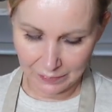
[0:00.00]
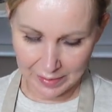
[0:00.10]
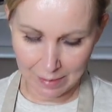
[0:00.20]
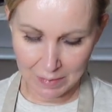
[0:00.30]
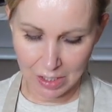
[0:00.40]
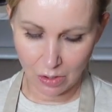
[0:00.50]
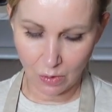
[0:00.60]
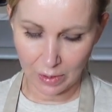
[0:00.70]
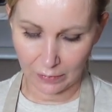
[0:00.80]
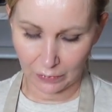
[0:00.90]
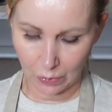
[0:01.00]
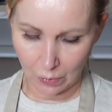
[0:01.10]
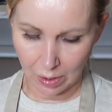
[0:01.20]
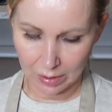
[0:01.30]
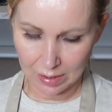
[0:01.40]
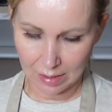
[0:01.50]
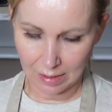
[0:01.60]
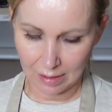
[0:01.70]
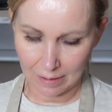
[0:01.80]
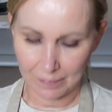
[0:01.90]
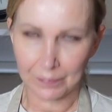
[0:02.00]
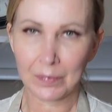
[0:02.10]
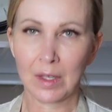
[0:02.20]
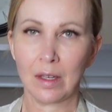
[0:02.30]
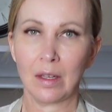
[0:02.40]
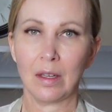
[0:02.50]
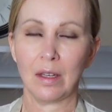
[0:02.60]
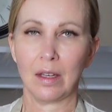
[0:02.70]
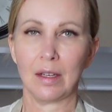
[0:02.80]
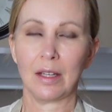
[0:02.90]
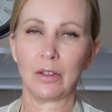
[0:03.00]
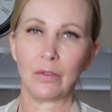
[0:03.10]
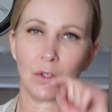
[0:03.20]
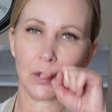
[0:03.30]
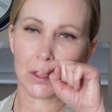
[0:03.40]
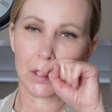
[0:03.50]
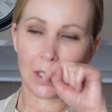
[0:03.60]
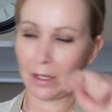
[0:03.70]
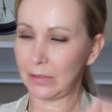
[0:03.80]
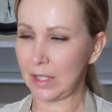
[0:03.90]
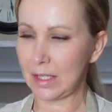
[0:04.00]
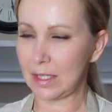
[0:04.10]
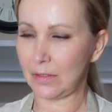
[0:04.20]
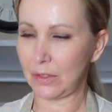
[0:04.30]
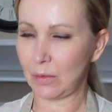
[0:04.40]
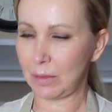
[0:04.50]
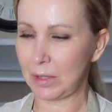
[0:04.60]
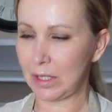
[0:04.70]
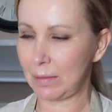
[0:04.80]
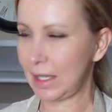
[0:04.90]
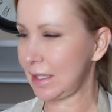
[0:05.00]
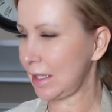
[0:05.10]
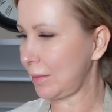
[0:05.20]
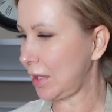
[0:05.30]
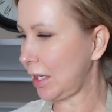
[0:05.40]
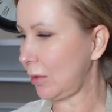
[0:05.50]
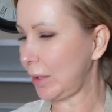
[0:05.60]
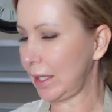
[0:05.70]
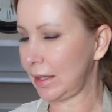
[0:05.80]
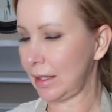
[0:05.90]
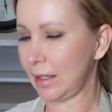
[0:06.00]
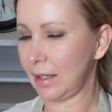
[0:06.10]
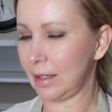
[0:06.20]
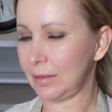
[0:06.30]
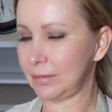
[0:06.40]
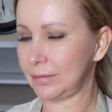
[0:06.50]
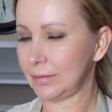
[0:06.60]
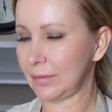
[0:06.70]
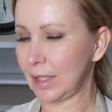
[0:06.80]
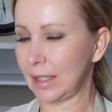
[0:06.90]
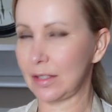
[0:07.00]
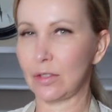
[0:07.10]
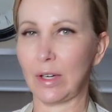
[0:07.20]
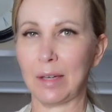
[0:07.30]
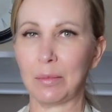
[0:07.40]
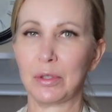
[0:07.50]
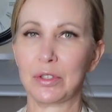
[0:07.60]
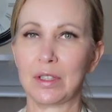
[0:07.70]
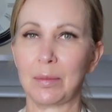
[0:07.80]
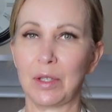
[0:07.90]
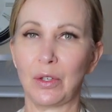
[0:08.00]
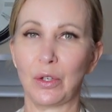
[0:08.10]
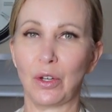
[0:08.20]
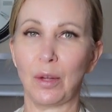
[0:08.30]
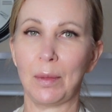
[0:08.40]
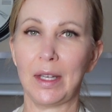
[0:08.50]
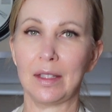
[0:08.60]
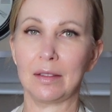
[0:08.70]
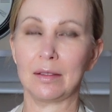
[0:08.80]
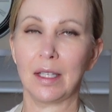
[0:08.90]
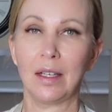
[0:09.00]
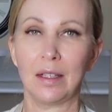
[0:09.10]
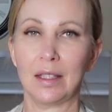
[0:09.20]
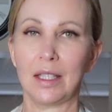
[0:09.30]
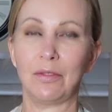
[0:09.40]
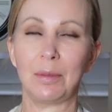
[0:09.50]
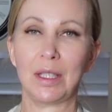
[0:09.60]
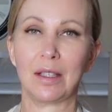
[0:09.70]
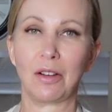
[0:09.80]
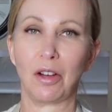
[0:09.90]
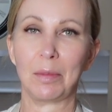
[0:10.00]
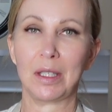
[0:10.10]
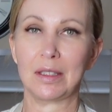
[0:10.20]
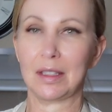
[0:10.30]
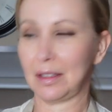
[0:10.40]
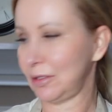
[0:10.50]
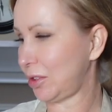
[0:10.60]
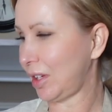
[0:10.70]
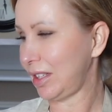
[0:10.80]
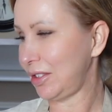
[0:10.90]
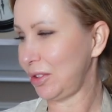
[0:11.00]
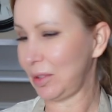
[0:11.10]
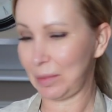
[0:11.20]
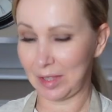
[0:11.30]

Let me know if you want another version of this, if you want me to make something with like a scramble or something, or an omelet. Leave me a comment and I'll try to do it.